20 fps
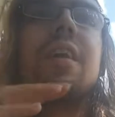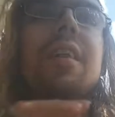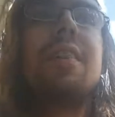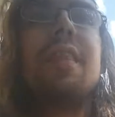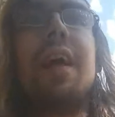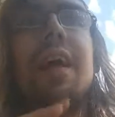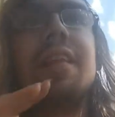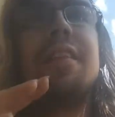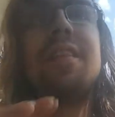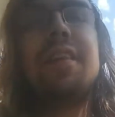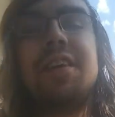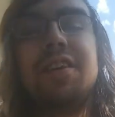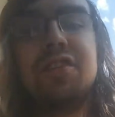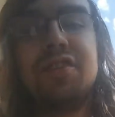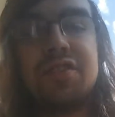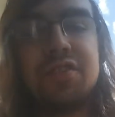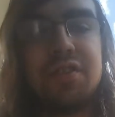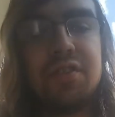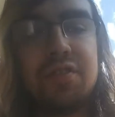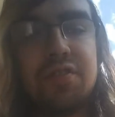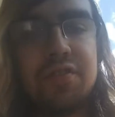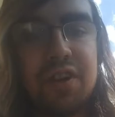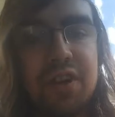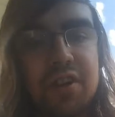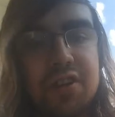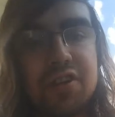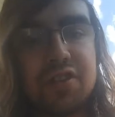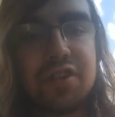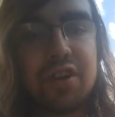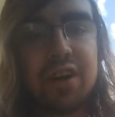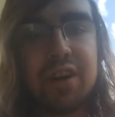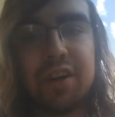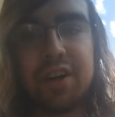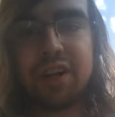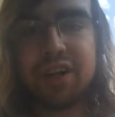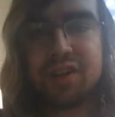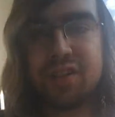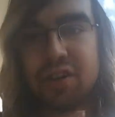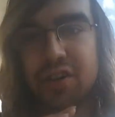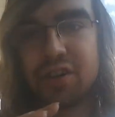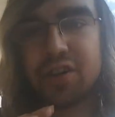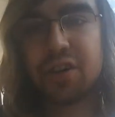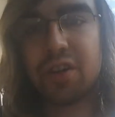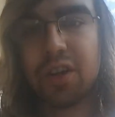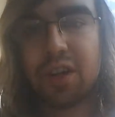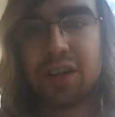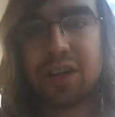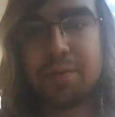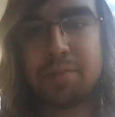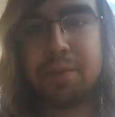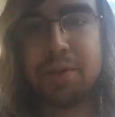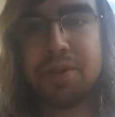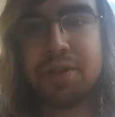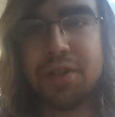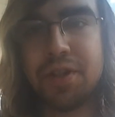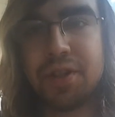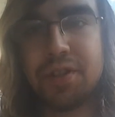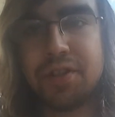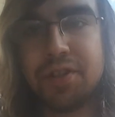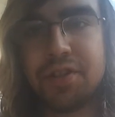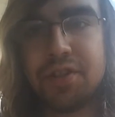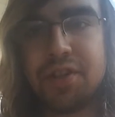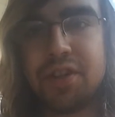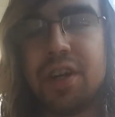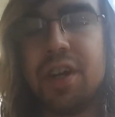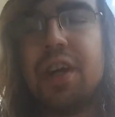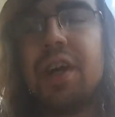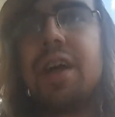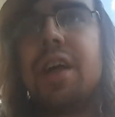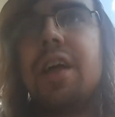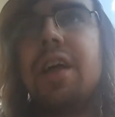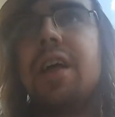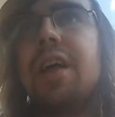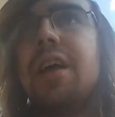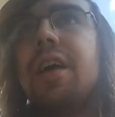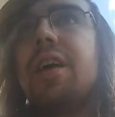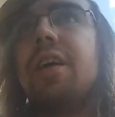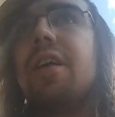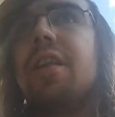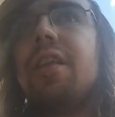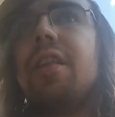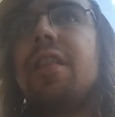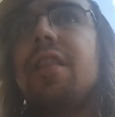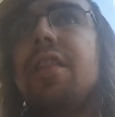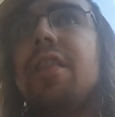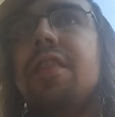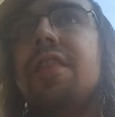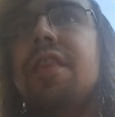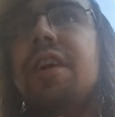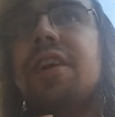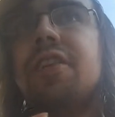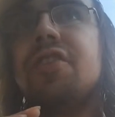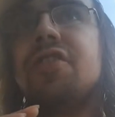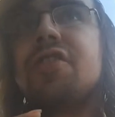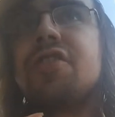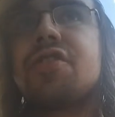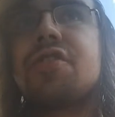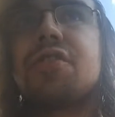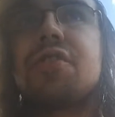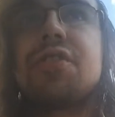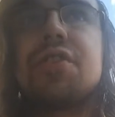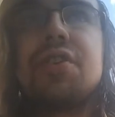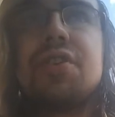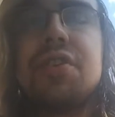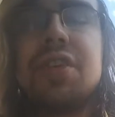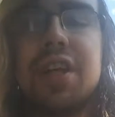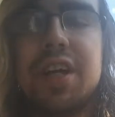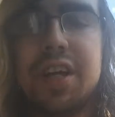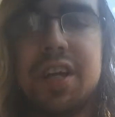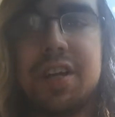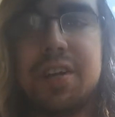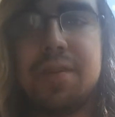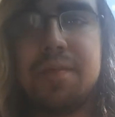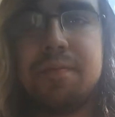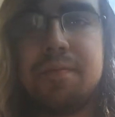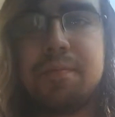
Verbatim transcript: that these two fish are eternal opposites, then truly